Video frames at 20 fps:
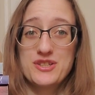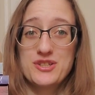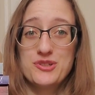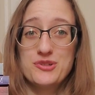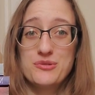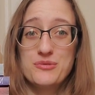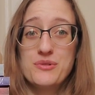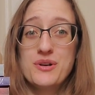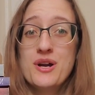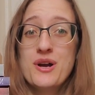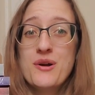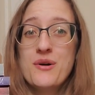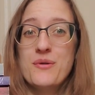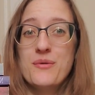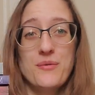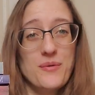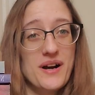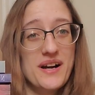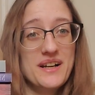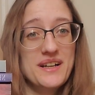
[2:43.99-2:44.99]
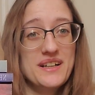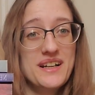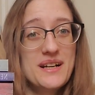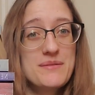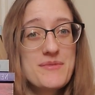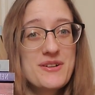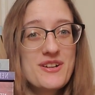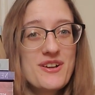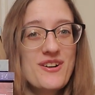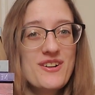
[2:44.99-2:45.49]
to you why
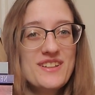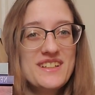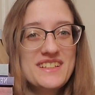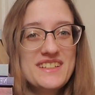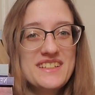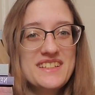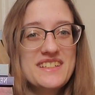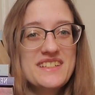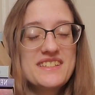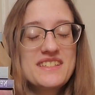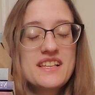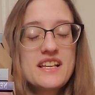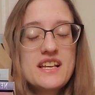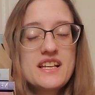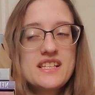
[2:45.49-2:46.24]
I'm unhauling these.